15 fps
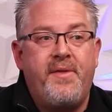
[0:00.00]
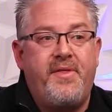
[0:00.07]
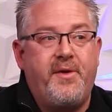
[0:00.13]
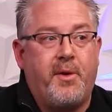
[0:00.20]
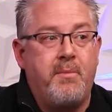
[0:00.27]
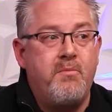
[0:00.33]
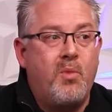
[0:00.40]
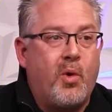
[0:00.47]

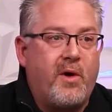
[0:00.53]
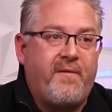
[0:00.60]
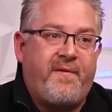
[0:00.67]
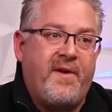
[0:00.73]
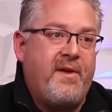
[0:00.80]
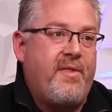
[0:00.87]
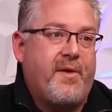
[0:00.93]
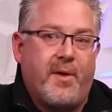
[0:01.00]
They're
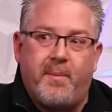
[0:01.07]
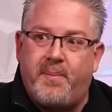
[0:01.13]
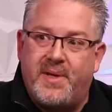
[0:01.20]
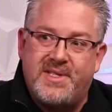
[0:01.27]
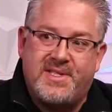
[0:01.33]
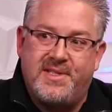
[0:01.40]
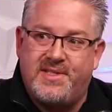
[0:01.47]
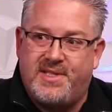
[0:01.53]
morphing their
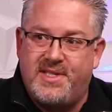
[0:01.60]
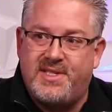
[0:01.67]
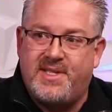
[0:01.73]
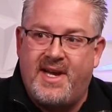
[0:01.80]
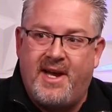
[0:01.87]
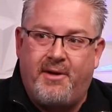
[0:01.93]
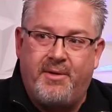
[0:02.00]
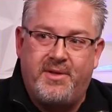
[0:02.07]
businesses
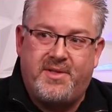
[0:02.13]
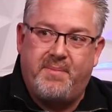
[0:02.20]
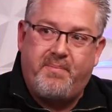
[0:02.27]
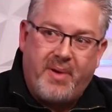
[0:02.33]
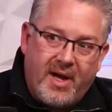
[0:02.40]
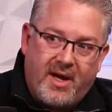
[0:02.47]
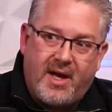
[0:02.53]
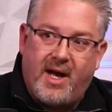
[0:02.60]
now into
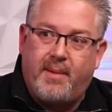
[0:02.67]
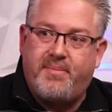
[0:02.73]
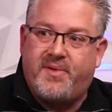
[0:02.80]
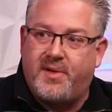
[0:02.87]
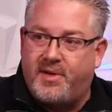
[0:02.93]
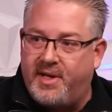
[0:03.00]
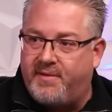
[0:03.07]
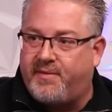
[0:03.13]
pickup,
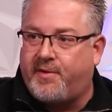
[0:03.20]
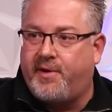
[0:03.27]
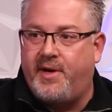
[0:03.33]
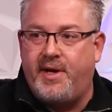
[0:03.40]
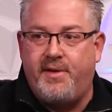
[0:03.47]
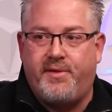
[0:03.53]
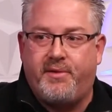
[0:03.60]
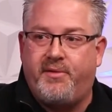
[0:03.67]

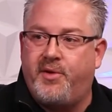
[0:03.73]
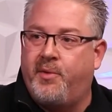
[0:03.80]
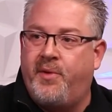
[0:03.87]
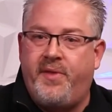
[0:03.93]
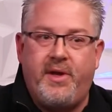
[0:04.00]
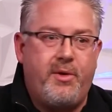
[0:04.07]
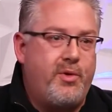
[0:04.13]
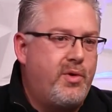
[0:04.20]
delivery. They're doing
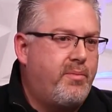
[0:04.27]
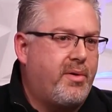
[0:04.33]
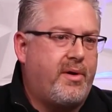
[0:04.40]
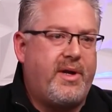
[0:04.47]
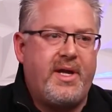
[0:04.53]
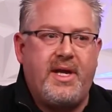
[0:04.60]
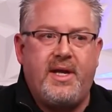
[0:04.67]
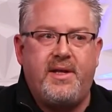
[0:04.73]
the Uber
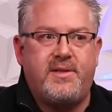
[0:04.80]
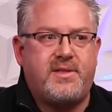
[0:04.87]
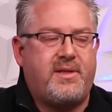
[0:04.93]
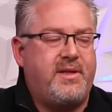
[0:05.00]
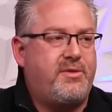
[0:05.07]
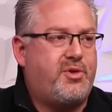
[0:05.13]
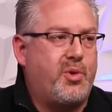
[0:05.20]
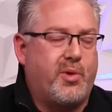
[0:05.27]
Eats,
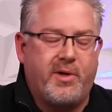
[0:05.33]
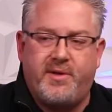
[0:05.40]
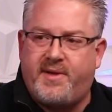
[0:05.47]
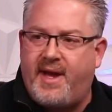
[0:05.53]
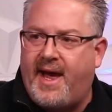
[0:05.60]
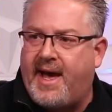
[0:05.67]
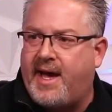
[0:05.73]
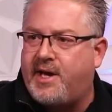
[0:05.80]
the
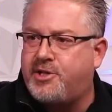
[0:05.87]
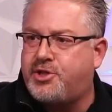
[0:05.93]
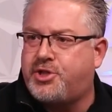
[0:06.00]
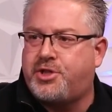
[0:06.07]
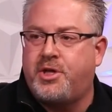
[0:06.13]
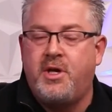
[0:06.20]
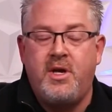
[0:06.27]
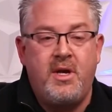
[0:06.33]
DoorDash.
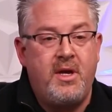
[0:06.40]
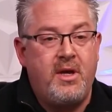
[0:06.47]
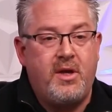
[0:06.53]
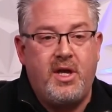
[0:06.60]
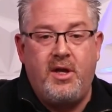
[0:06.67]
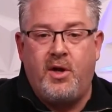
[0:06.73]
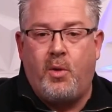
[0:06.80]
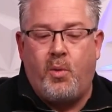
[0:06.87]

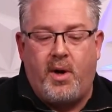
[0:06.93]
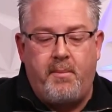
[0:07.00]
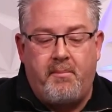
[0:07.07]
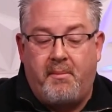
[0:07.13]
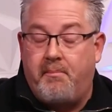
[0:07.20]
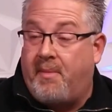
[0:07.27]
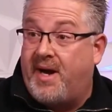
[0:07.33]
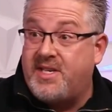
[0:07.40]
You know
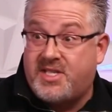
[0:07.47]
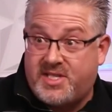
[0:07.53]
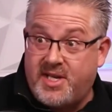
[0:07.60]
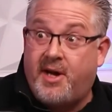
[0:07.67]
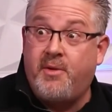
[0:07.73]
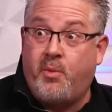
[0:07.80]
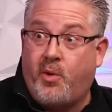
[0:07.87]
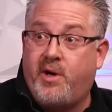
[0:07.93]
what? My
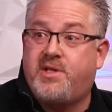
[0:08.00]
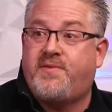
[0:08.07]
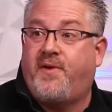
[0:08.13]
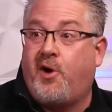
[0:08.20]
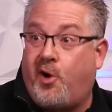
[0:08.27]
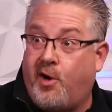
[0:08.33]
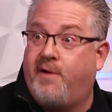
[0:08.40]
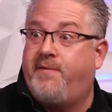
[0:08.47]
son works for
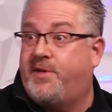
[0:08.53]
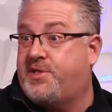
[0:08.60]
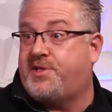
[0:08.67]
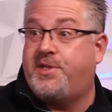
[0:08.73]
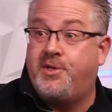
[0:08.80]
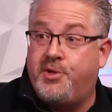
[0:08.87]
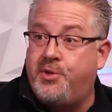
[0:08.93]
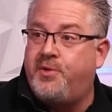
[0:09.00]
Harvest
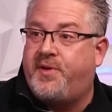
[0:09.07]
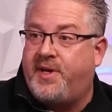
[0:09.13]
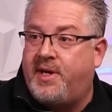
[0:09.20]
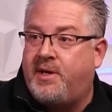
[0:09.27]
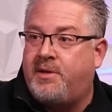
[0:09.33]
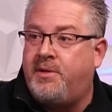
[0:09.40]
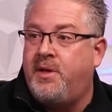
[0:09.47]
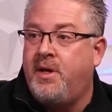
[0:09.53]
in
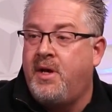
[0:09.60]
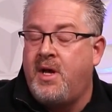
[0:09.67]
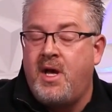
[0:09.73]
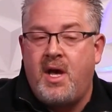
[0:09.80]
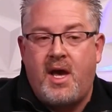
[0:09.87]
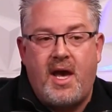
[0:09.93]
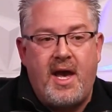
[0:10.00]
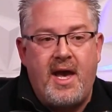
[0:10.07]
Newtown.
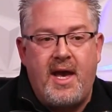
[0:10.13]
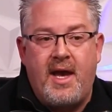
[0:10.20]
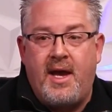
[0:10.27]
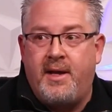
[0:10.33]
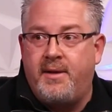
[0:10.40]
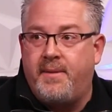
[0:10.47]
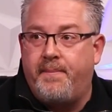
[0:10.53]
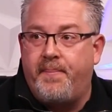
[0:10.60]
Good
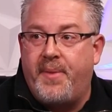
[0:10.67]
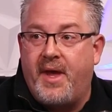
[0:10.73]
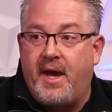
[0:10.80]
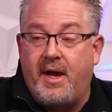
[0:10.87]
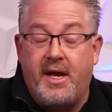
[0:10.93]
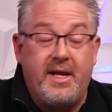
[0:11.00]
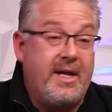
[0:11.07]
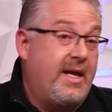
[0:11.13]
restaurant.
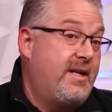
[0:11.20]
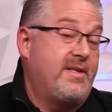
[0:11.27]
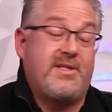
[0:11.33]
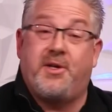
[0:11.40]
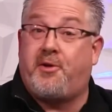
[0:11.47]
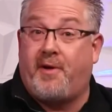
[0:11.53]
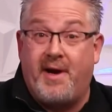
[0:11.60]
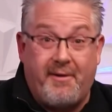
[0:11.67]
It is
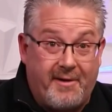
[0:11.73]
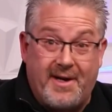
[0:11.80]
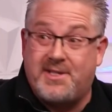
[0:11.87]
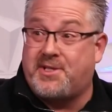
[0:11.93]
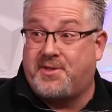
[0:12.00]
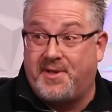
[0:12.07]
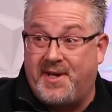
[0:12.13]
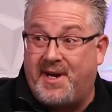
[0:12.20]
a great
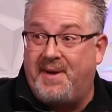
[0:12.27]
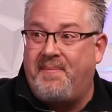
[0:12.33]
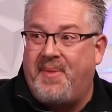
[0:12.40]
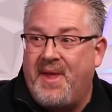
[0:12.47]
restaurant. Good